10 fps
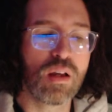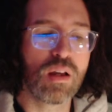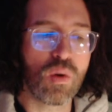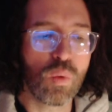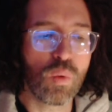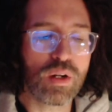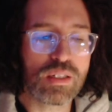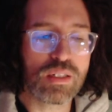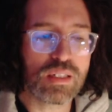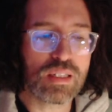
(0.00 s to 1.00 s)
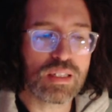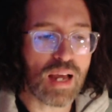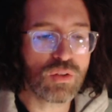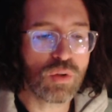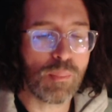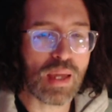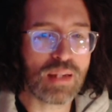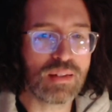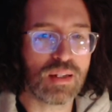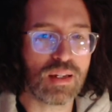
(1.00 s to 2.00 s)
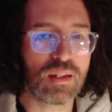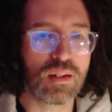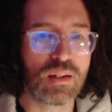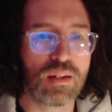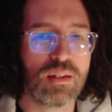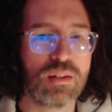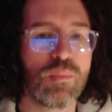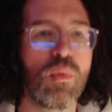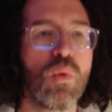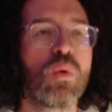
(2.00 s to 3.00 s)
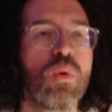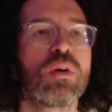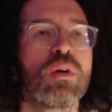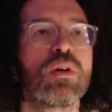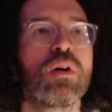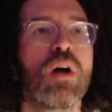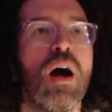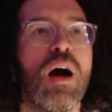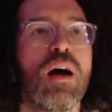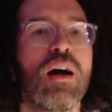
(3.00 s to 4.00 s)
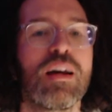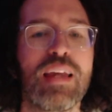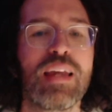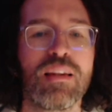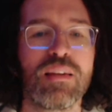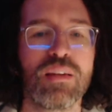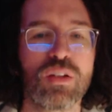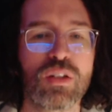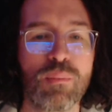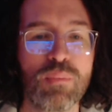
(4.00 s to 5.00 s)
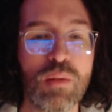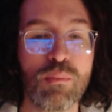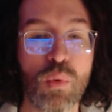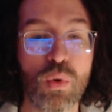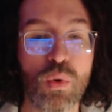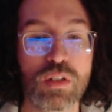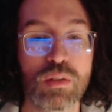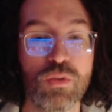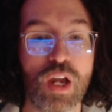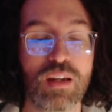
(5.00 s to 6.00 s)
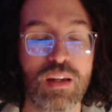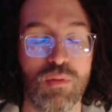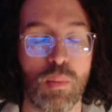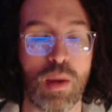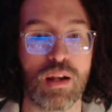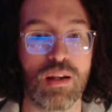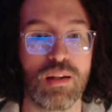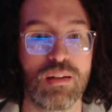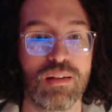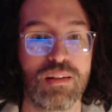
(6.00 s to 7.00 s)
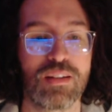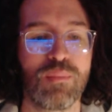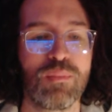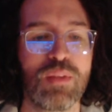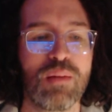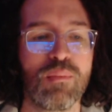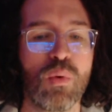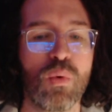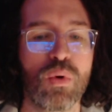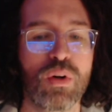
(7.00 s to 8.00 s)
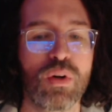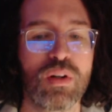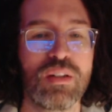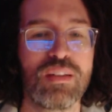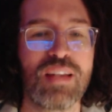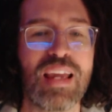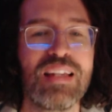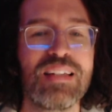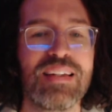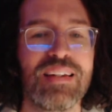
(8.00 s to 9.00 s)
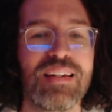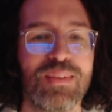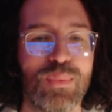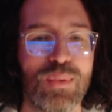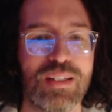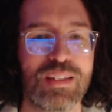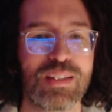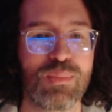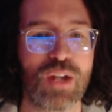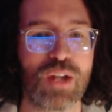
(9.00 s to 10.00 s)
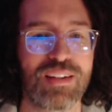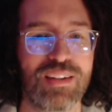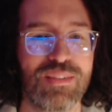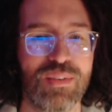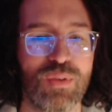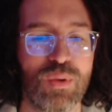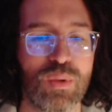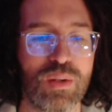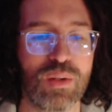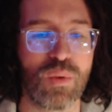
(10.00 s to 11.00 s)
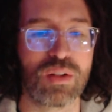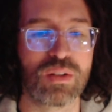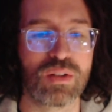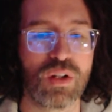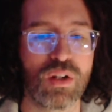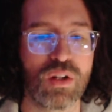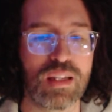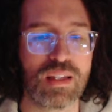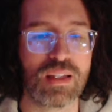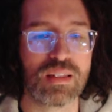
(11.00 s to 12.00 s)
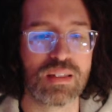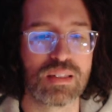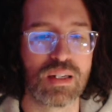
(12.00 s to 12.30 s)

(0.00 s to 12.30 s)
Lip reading: Whereas the astromantic is more, again, there's something more subjective about it, something more tainted with the subjective, if we really want to look at this